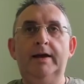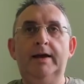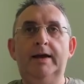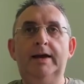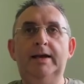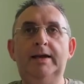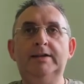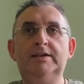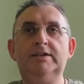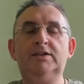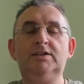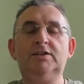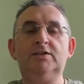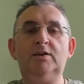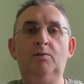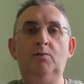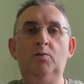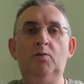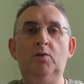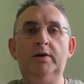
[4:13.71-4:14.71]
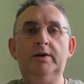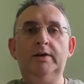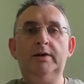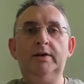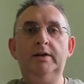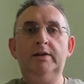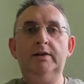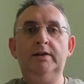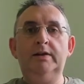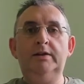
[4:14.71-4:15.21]
there's
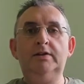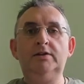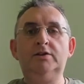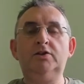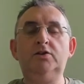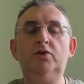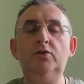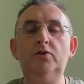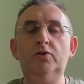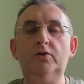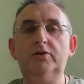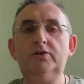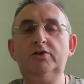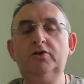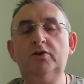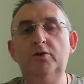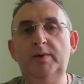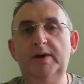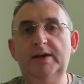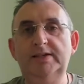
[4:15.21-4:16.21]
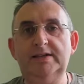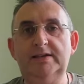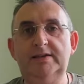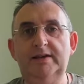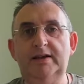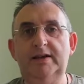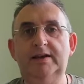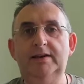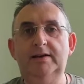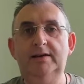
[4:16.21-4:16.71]
two ways of
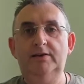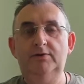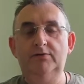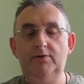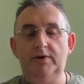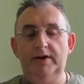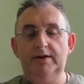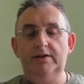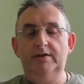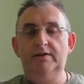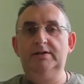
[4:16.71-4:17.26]
thinking it, right?